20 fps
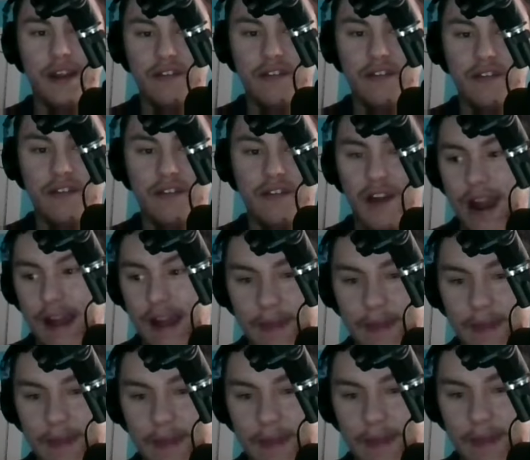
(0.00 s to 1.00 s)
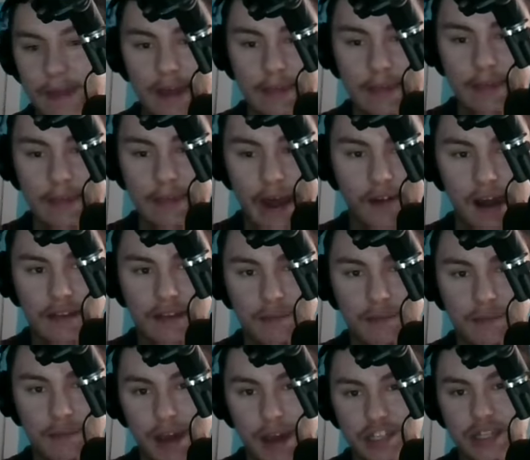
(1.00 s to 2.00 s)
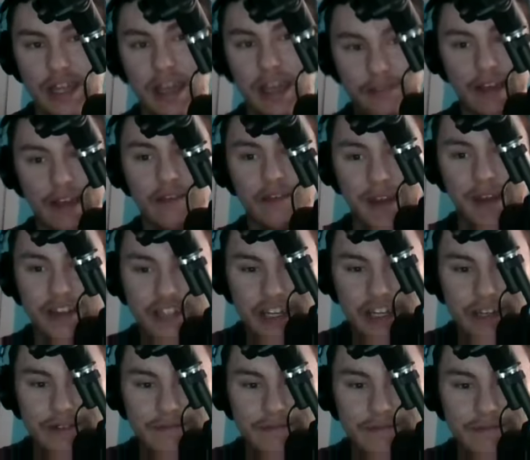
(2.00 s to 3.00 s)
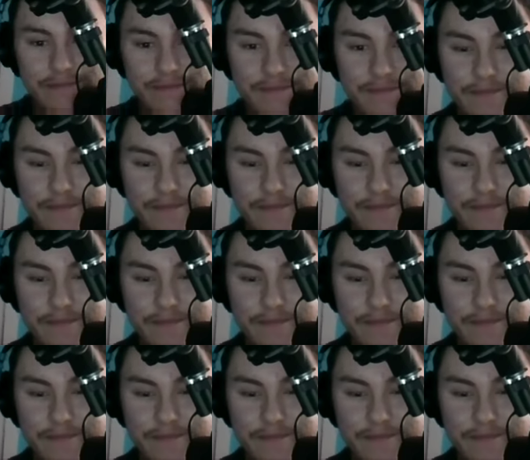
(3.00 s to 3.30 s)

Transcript: And is there anything that I forgot to mention that you'd like to mention?